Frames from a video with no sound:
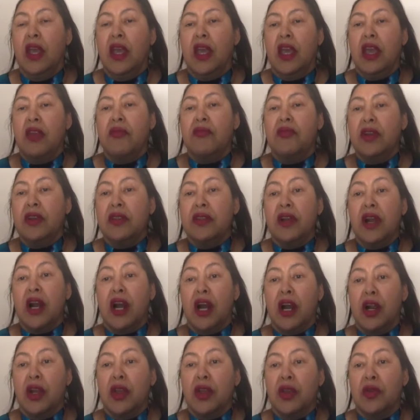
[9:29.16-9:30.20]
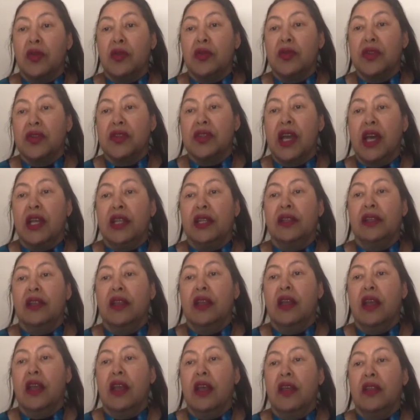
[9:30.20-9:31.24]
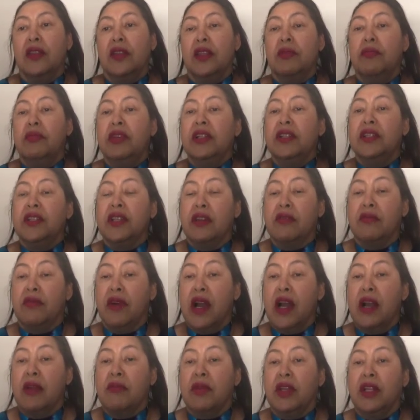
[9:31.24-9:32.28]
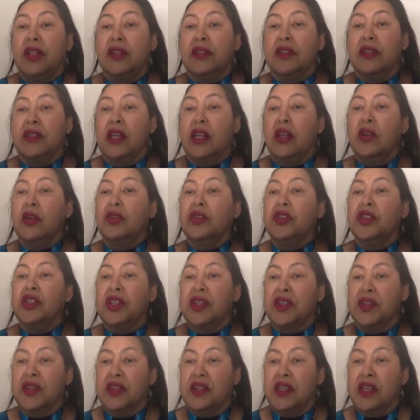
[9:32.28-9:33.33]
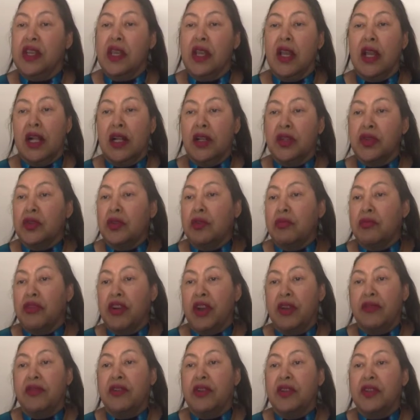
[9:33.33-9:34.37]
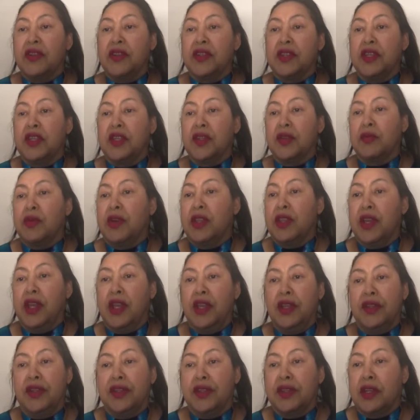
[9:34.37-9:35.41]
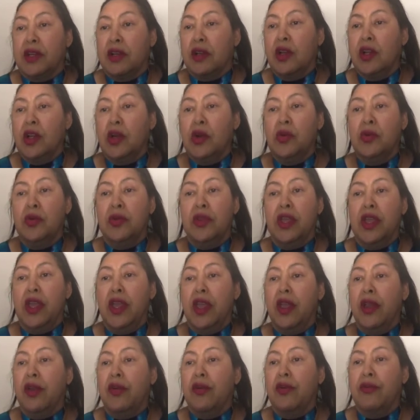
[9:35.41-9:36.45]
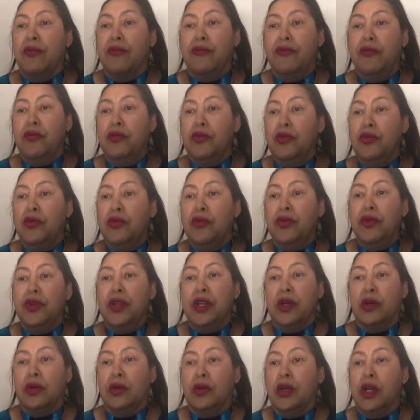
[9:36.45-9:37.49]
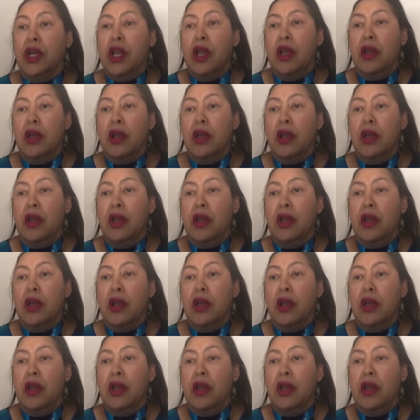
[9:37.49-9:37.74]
He further argues that the built environment, and not just the cultural preferences, whether it's clothing or food or